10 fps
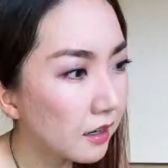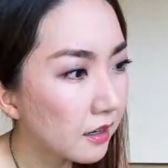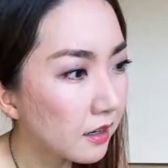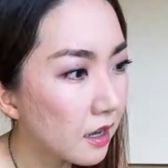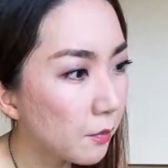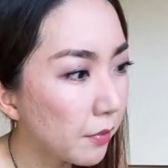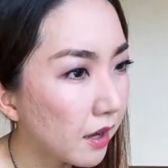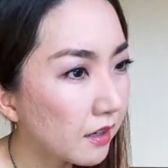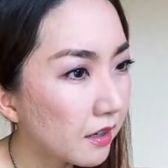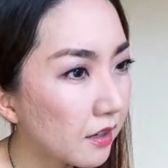Am I
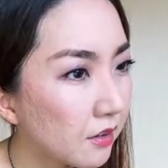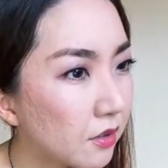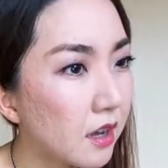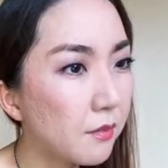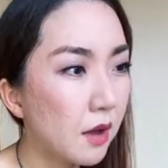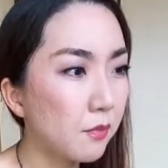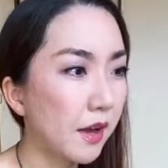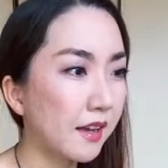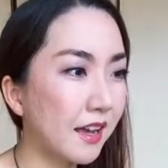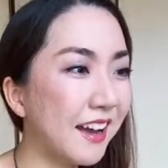back? Okay, I'm
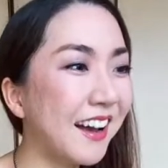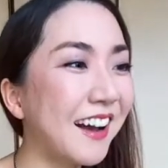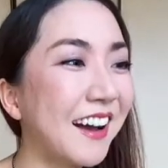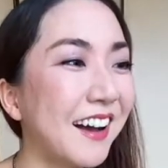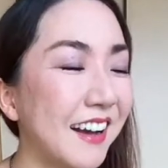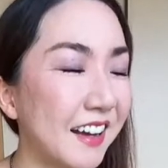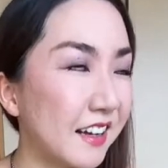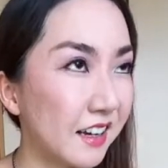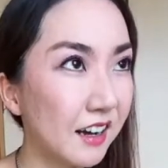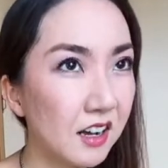back.
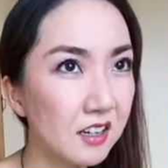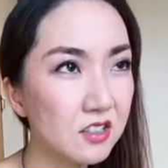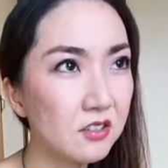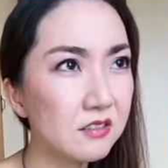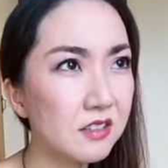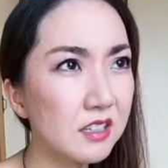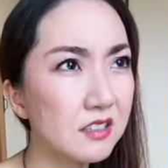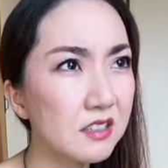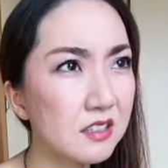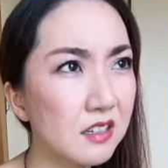So
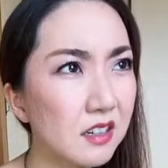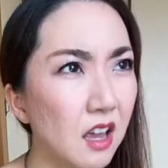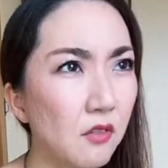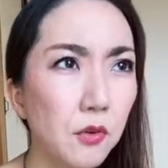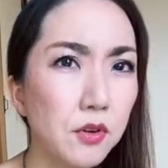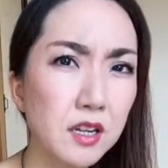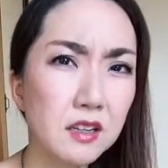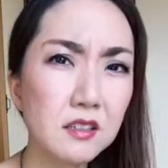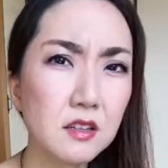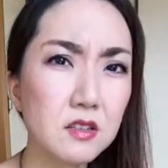there's
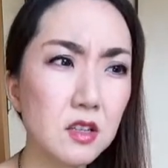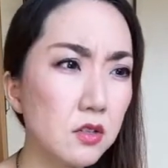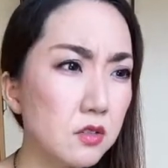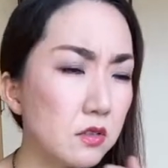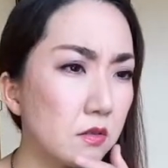Californian senator